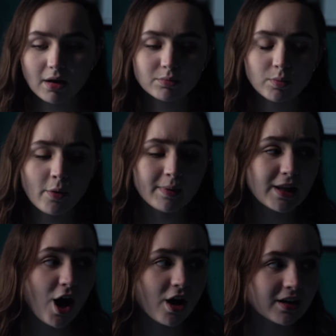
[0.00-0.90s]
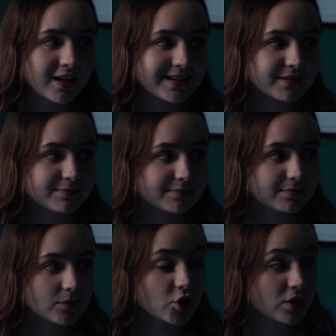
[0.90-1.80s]
Won't be long.
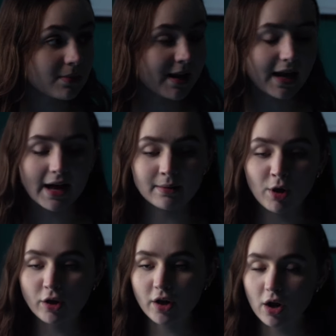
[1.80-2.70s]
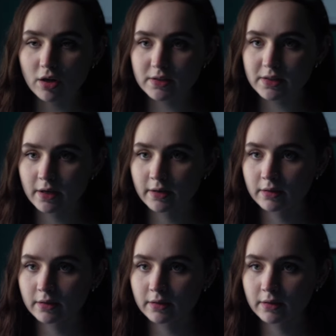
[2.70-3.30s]
Just a minute and I'm all yours.